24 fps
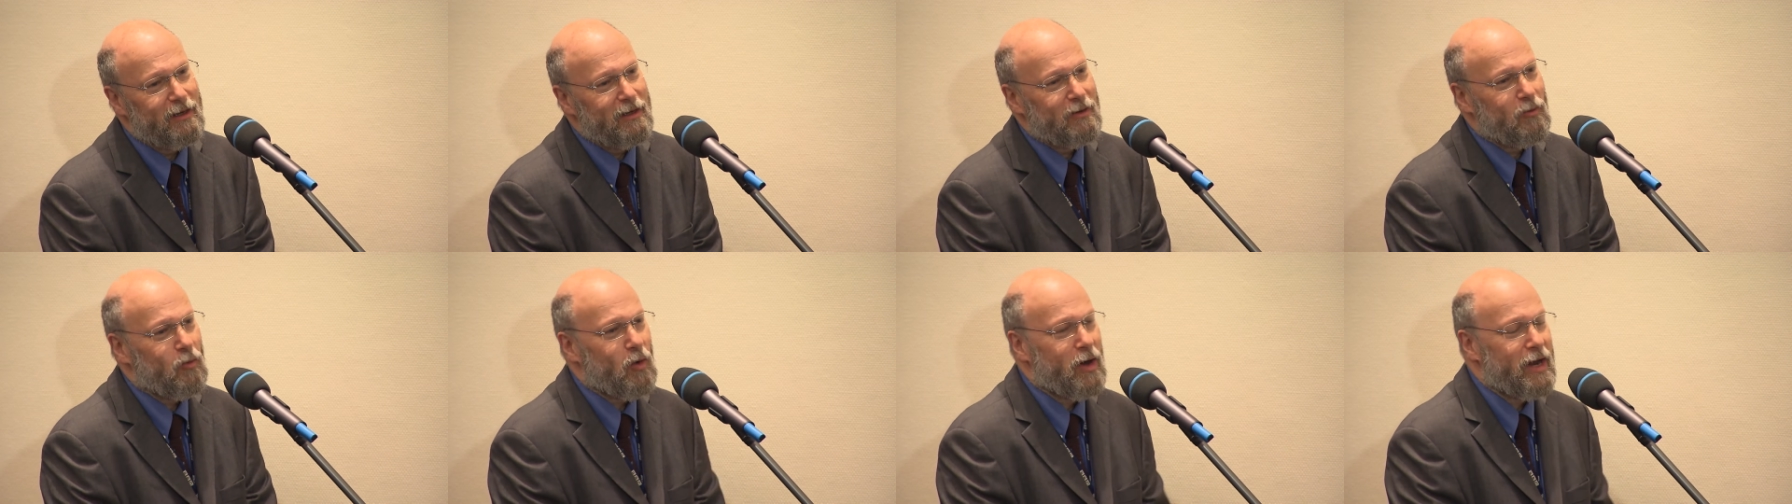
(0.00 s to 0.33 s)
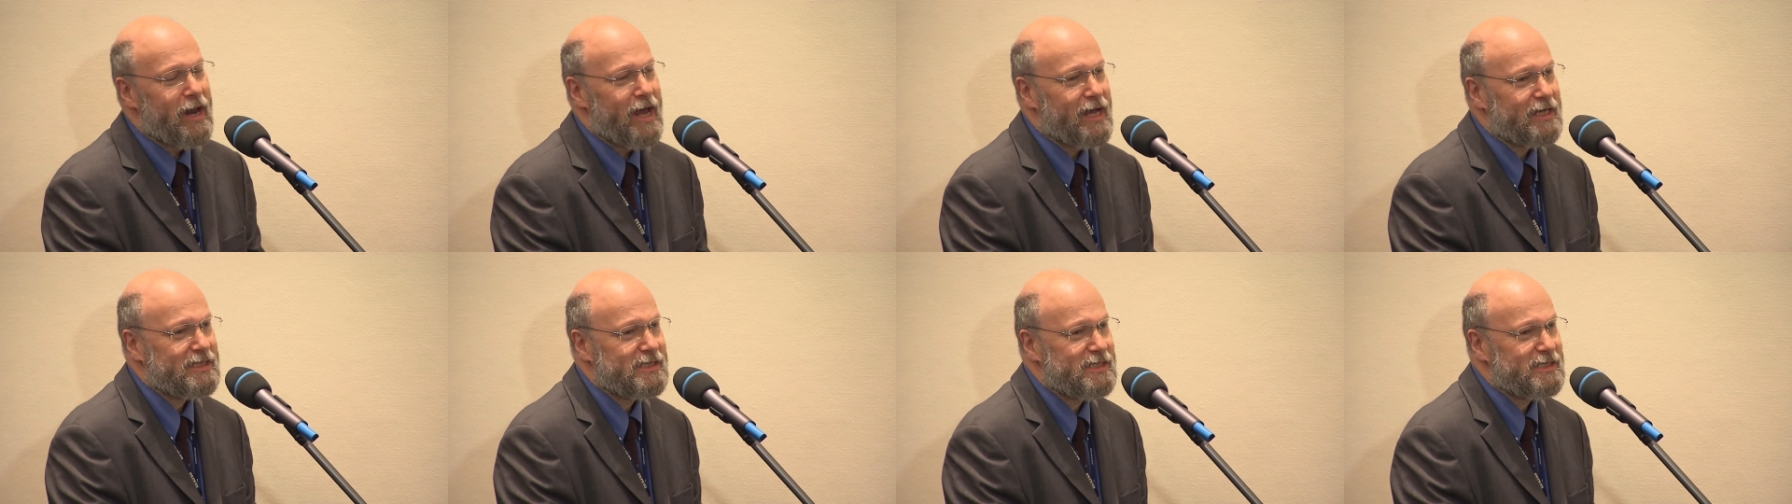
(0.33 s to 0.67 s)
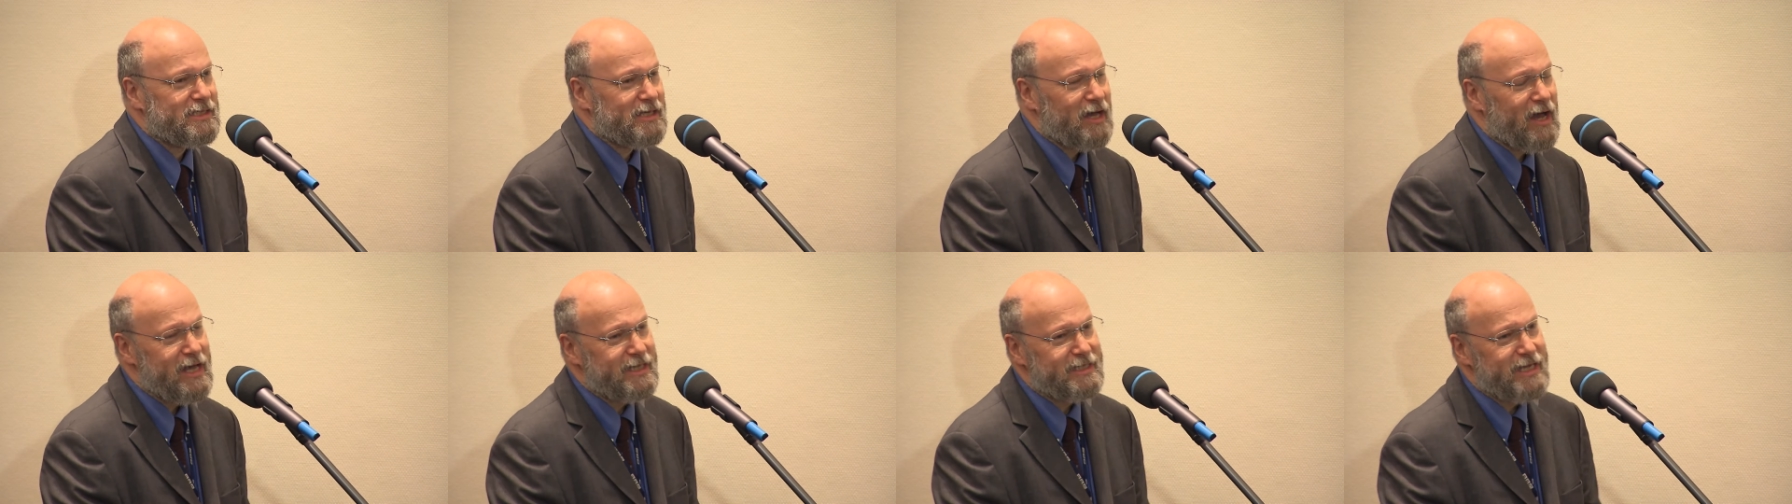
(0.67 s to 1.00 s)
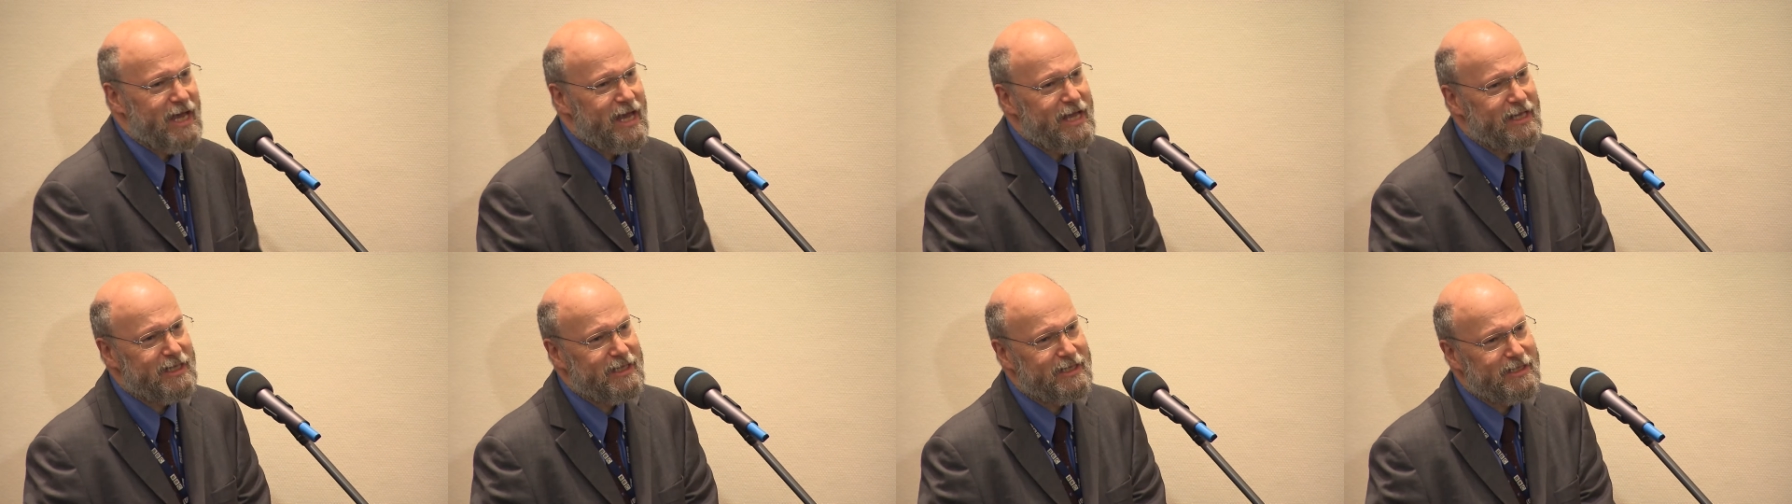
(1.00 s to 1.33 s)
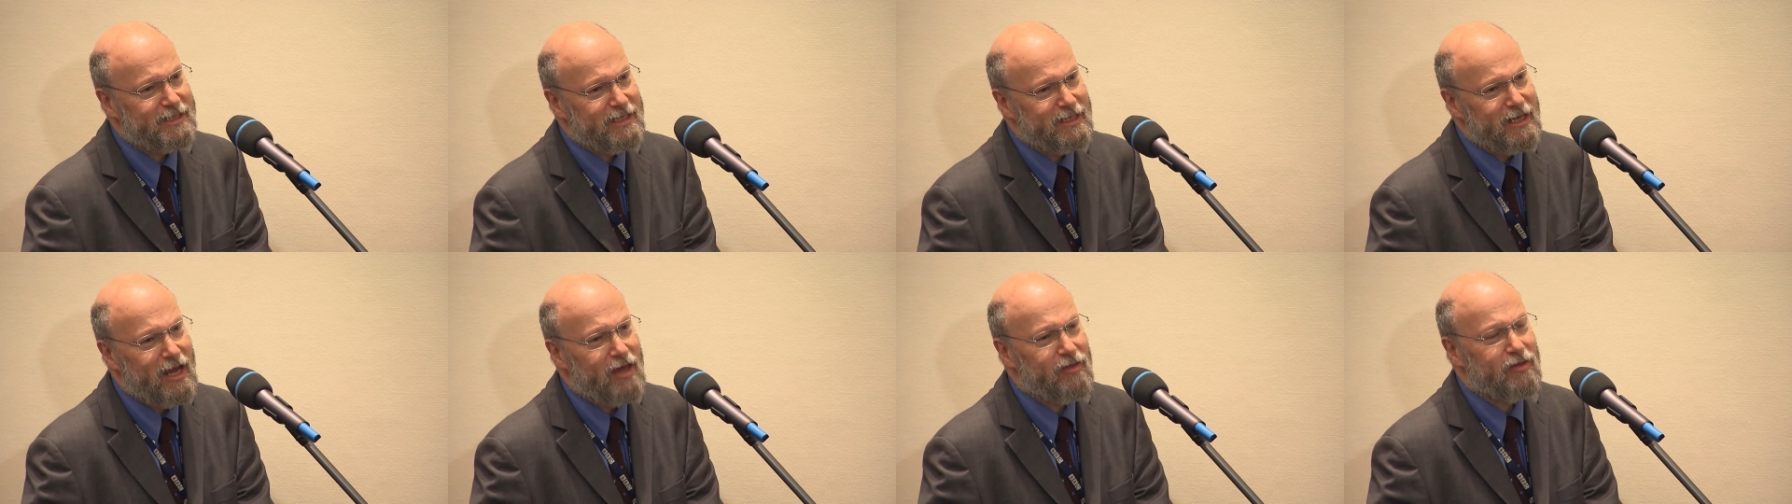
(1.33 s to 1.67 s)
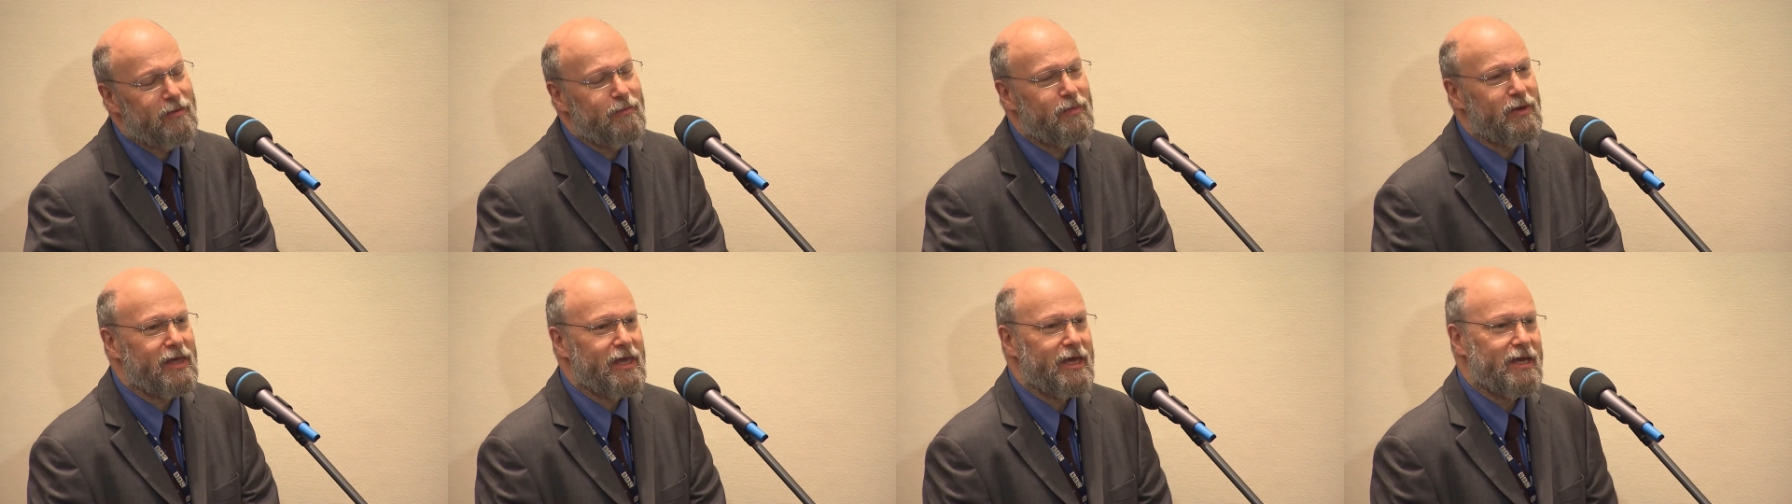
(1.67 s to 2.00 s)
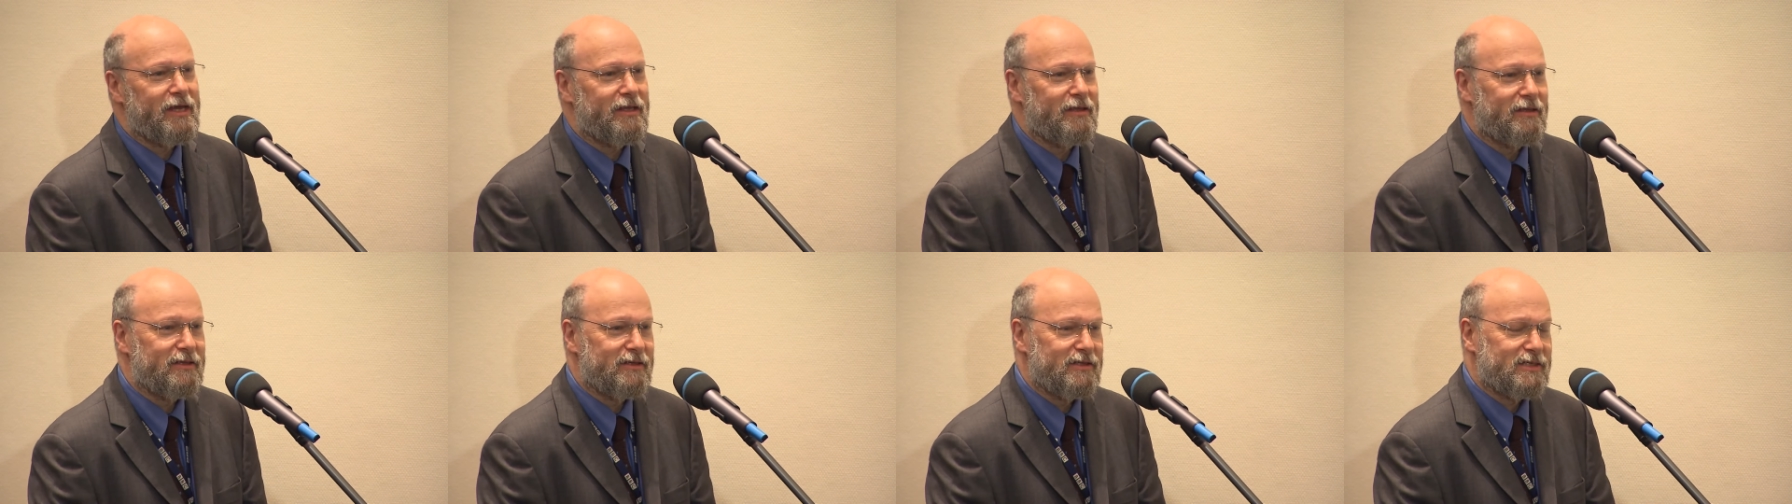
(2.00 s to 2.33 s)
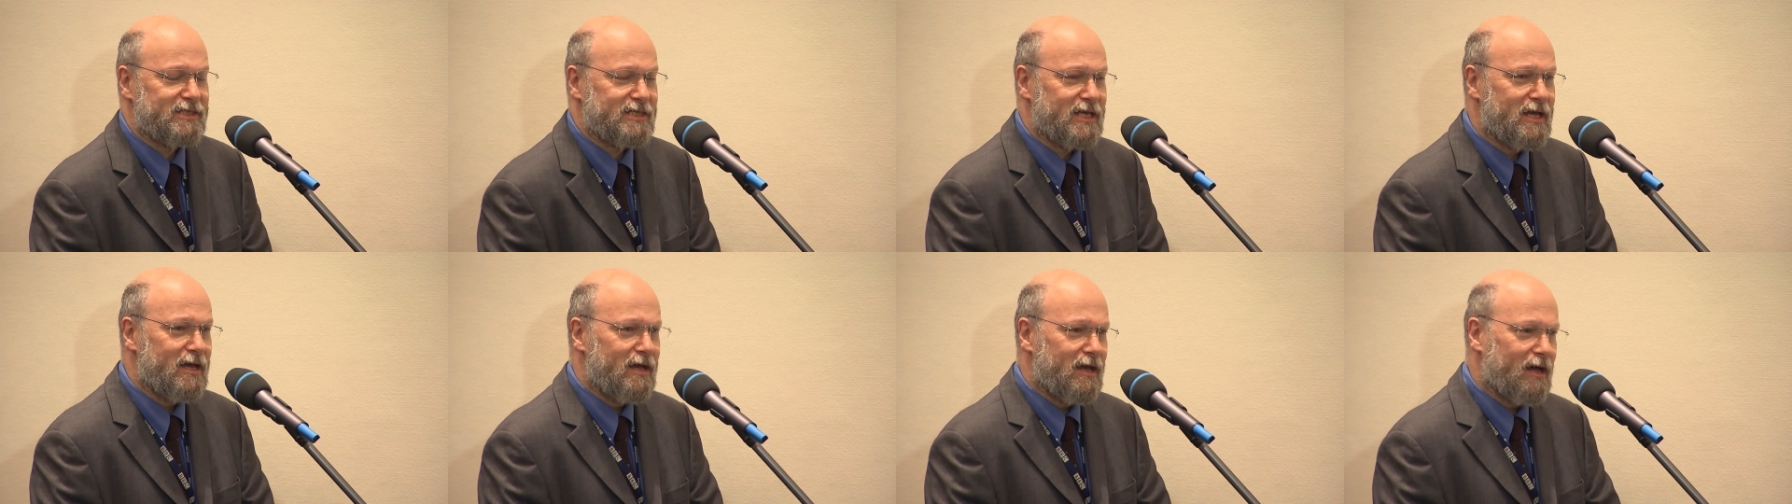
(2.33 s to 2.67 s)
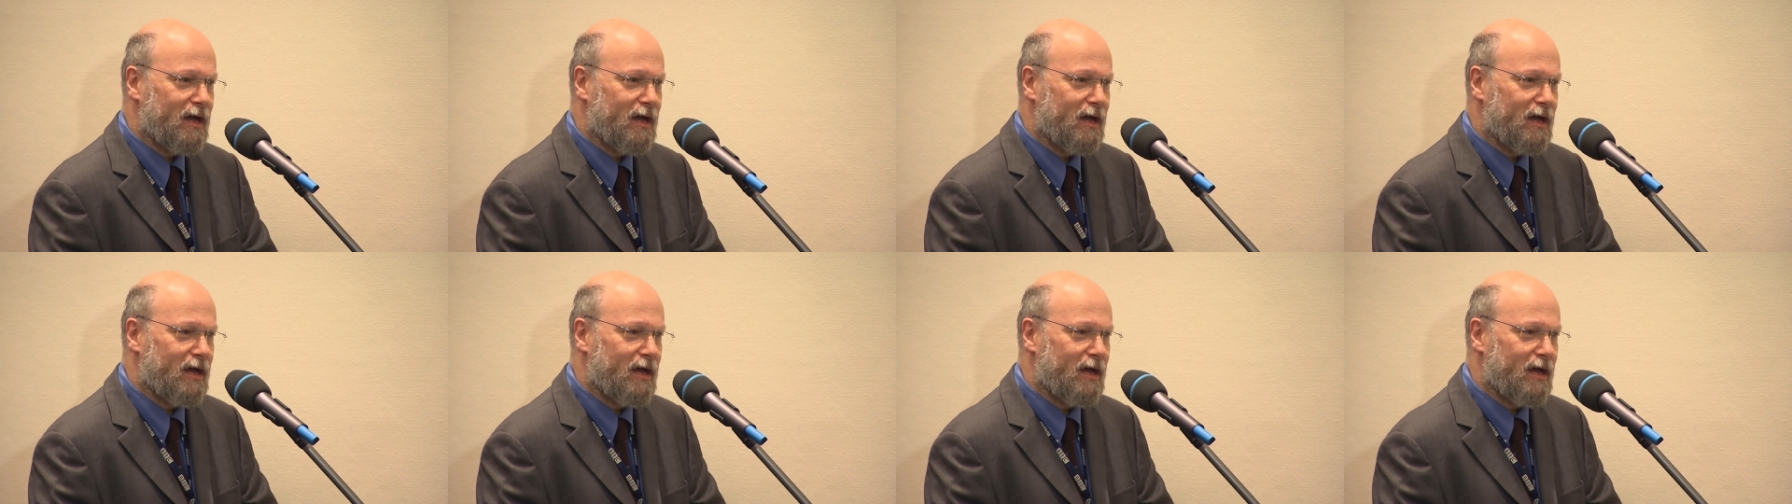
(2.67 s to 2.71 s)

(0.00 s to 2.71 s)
one exercise ends, another begins,